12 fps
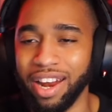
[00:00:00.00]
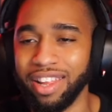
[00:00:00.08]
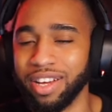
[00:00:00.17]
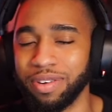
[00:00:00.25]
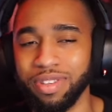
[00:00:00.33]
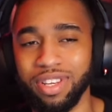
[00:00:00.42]
I
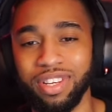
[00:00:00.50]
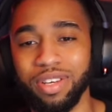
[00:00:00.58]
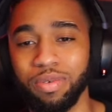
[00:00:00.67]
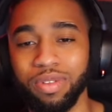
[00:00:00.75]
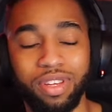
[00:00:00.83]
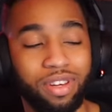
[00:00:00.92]
like what they
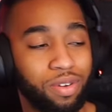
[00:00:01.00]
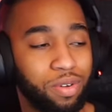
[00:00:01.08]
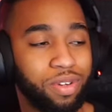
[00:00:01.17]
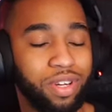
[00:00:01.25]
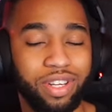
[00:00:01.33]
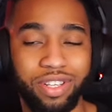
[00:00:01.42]
did with the
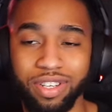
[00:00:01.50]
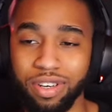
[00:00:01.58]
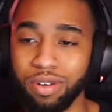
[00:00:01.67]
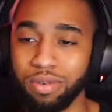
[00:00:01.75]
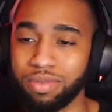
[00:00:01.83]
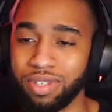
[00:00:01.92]
whole, uh, you
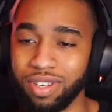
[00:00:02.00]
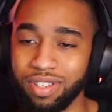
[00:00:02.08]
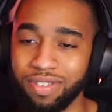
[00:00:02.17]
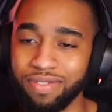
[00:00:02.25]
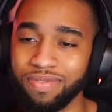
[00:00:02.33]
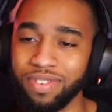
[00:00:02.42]
know what I'm
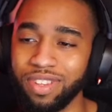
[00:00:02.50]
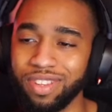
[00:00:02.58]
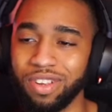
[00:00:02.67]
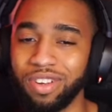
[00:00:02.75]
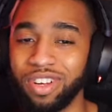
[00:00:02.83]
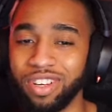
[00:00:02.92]
saying,
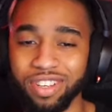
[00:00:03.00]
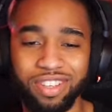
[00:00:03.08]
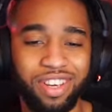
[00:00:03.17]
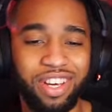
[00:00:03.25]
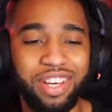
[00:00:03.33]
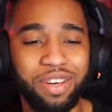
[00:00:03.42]
little hook
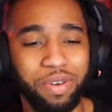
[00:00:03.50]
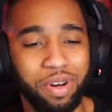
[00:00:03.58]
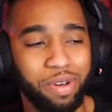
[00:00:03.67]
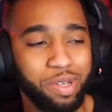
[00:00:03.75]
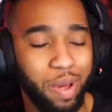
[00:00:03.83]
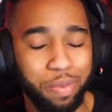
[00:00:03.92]
when
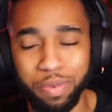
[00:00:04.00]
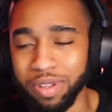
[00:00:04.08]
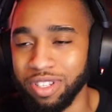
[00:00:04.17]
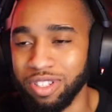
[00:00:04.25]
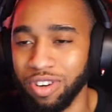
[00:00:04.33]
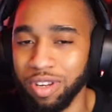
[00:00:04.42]
everybody's hopping on
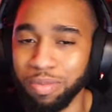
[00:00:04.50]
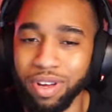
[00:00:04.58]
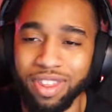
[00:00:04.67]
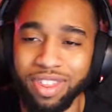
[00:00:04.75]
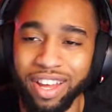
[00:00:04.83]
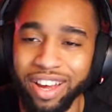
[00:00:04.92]
the screen. But
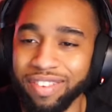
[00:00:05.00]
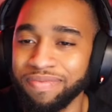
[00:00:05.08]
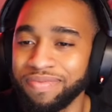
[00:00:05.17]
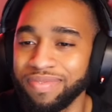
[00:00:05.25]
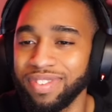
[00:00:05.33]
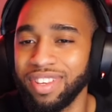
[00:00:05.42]
other than that,
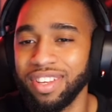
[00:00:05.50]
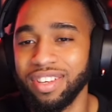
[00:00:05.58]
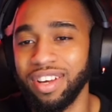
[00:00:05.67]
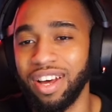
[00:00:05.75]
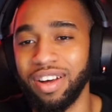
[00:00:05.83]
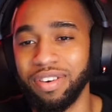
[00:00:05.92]

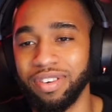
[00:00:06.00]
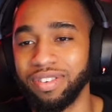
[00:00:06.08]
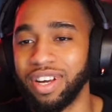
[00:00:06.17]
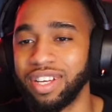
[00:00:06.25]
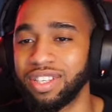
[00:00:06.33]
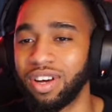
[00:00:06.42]
I don't
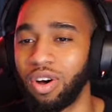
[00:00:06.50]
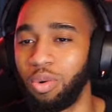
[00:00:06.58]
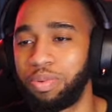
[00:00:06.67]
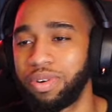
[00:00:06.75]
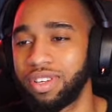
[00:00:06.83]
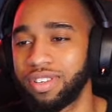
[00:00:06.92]
know. As an
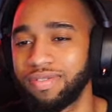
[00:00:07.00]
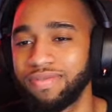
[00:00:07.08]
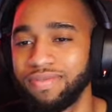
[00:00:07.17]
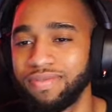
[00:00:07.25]
opening,